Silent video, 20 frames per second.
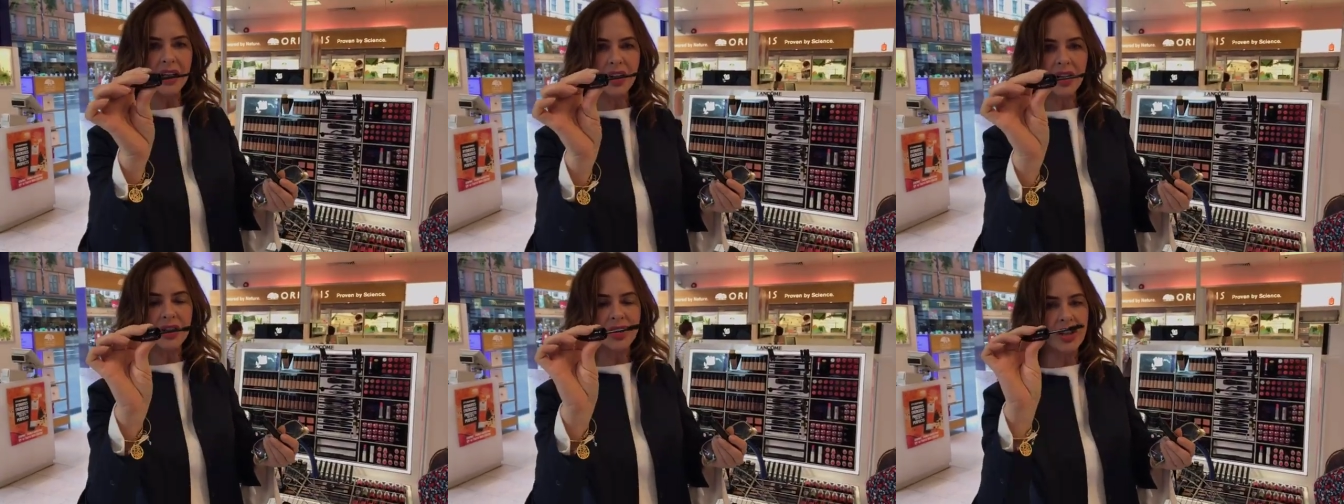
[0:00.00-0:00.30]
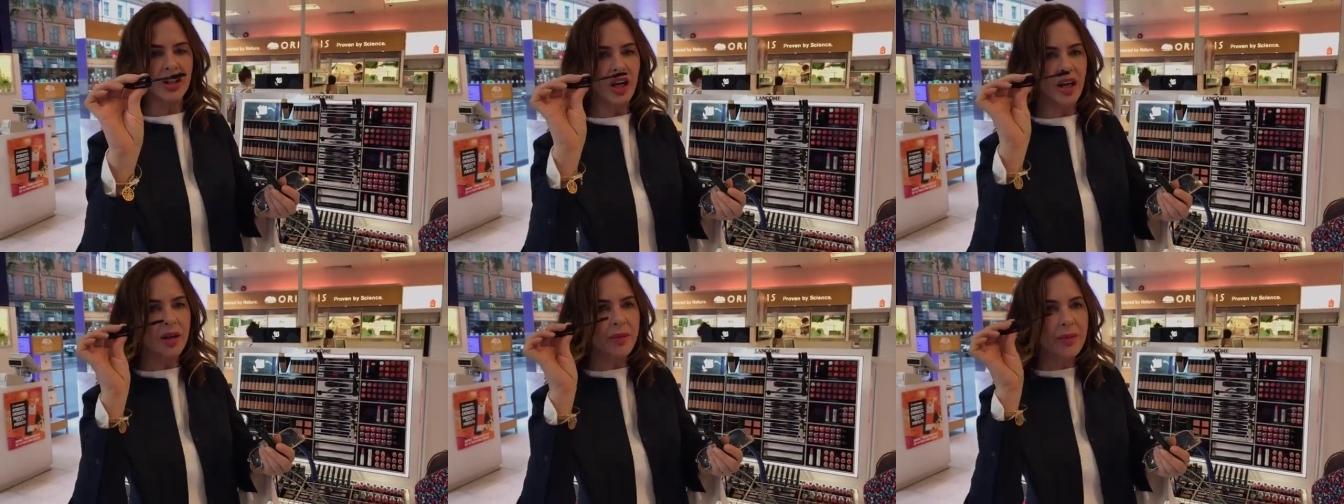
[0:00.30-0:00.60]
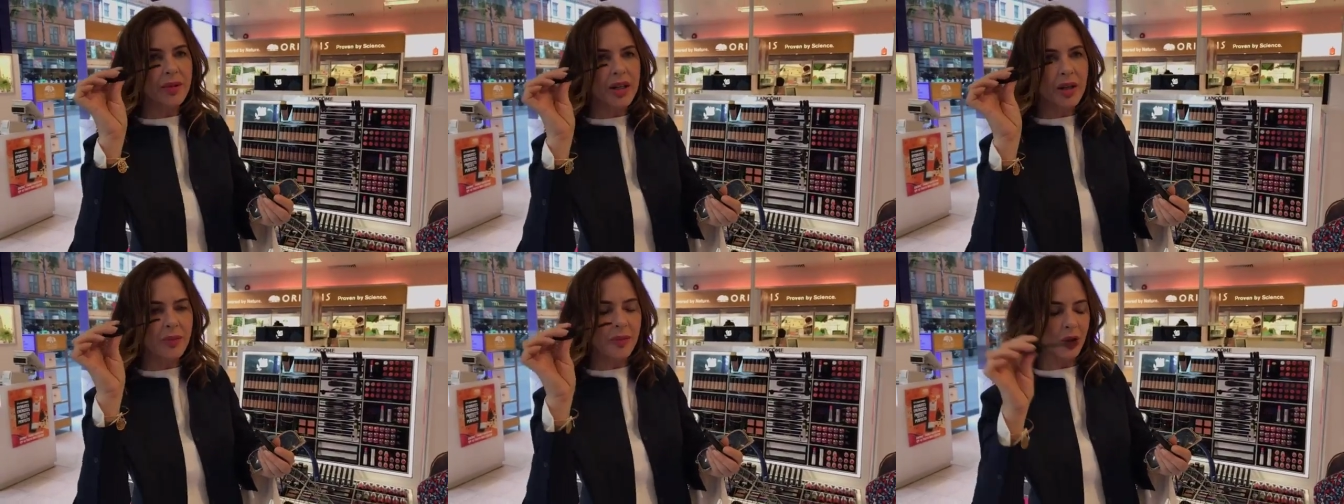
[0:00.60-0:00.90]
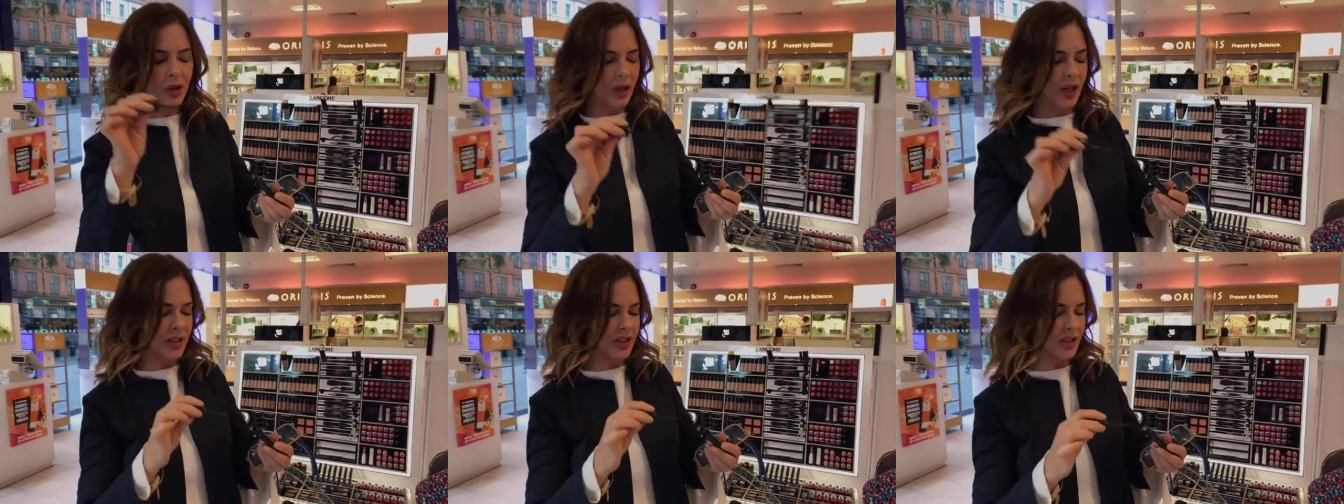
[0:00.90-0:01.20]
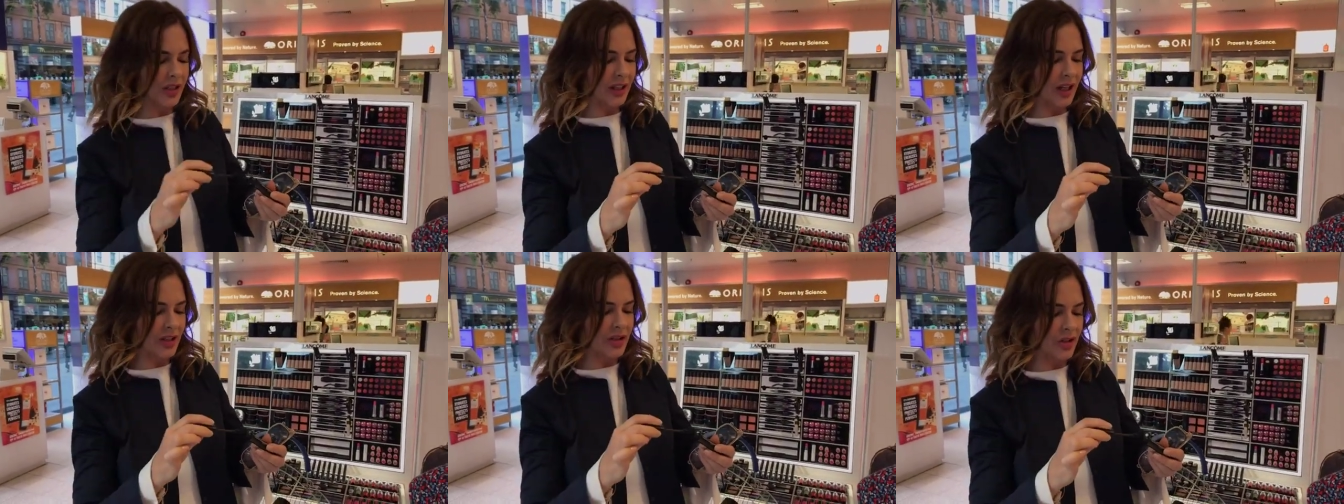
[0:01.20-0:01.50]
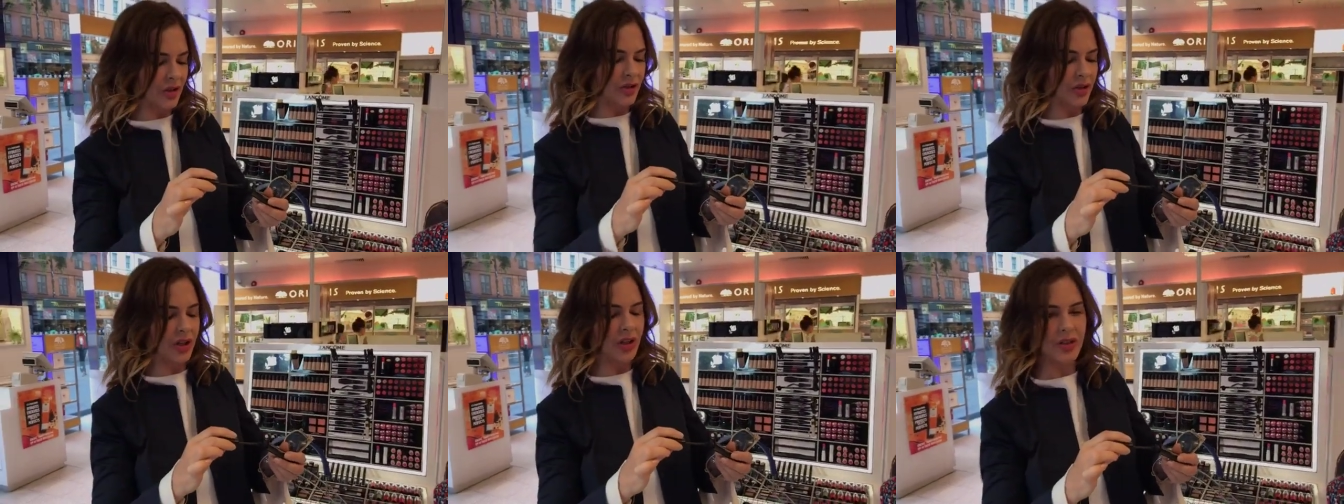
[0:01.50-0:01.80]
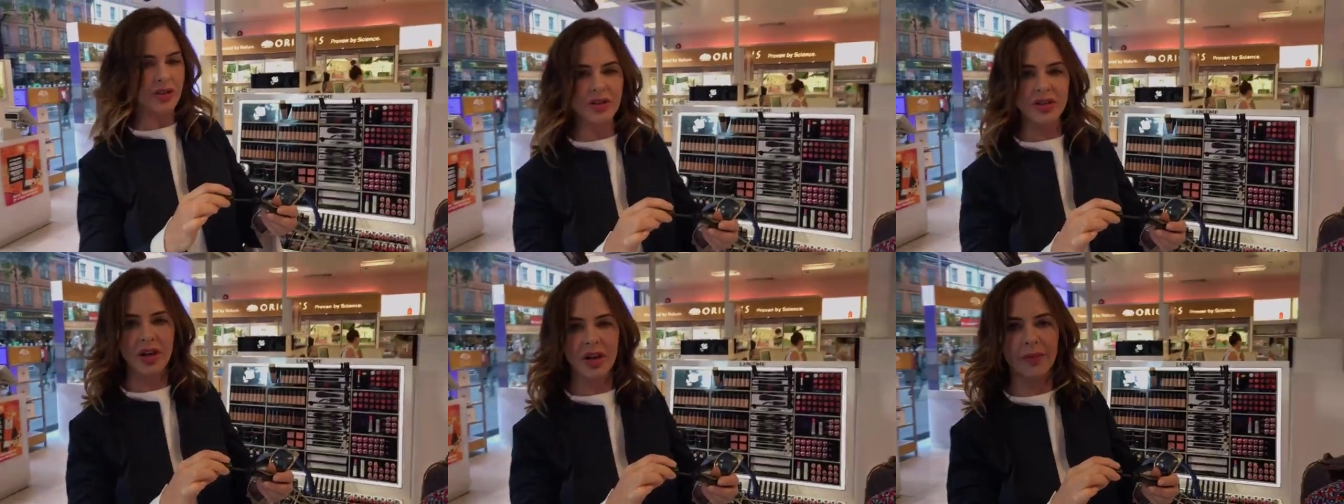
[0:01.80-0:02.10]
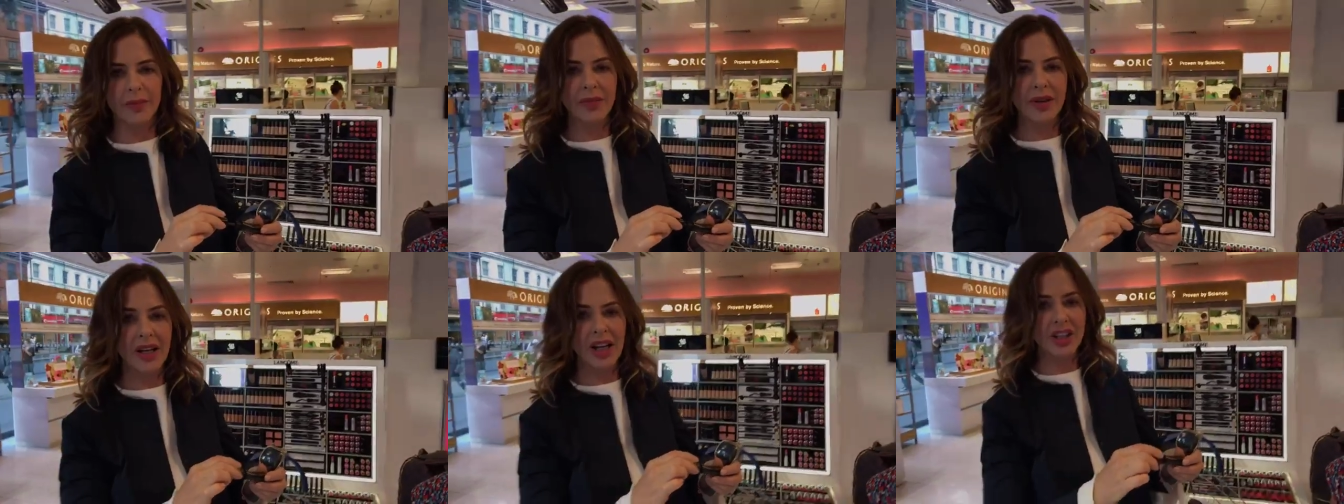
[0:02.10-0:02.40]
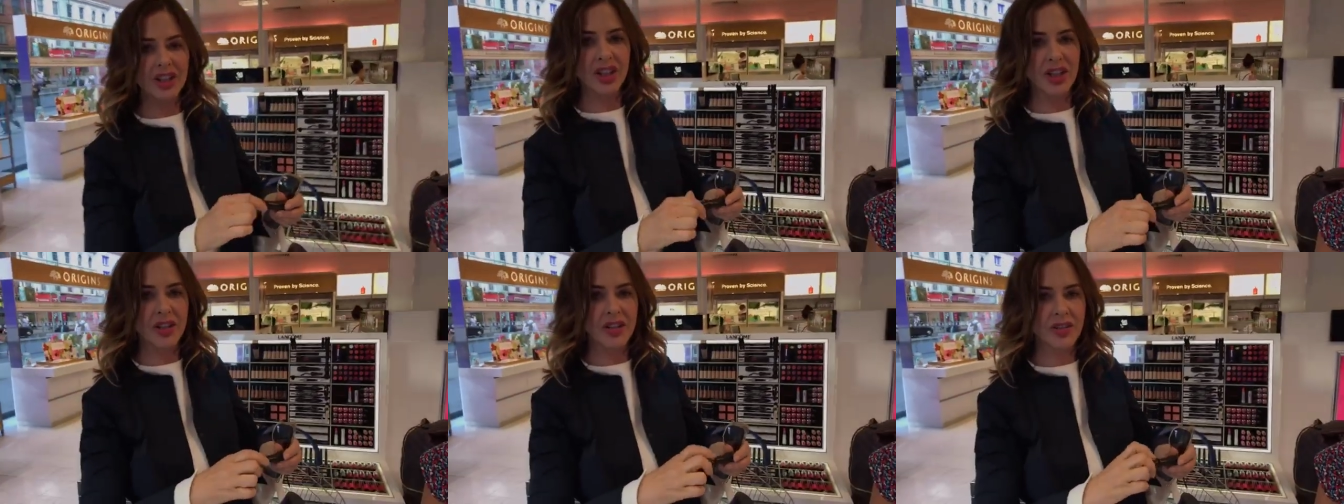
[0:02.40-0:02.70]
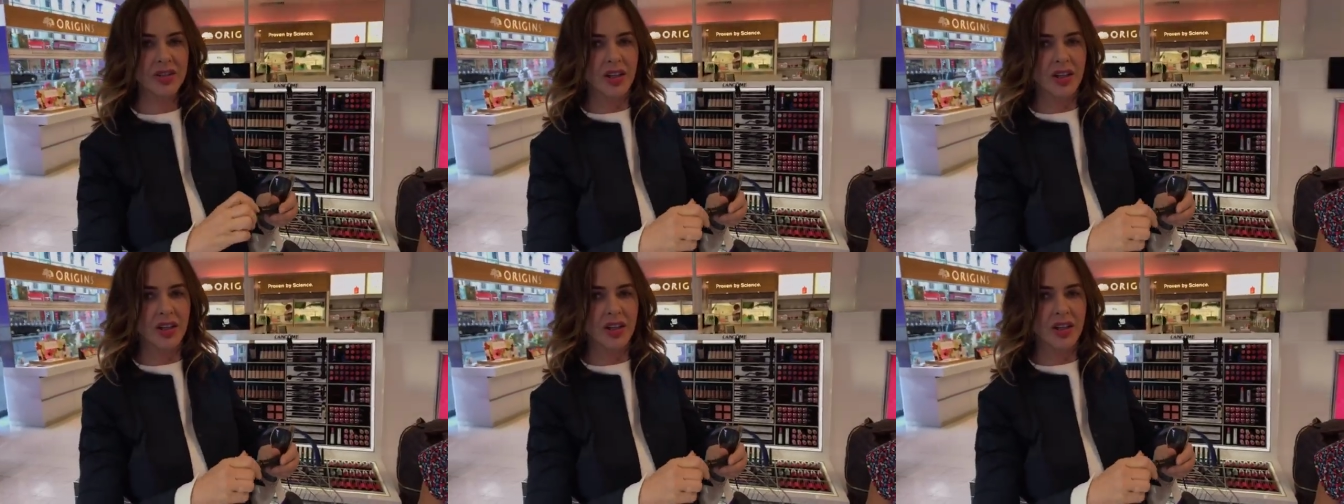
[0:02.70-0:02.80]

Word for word: good to kind of manipulate and get on those um, lashes.